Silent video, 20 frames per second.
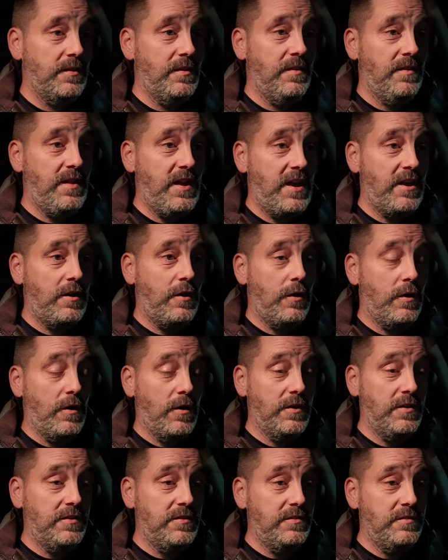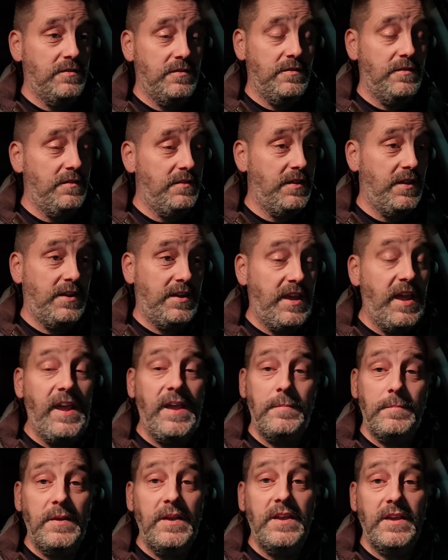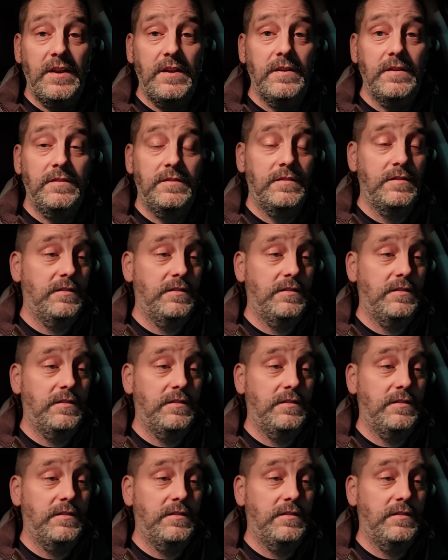that are, they came in,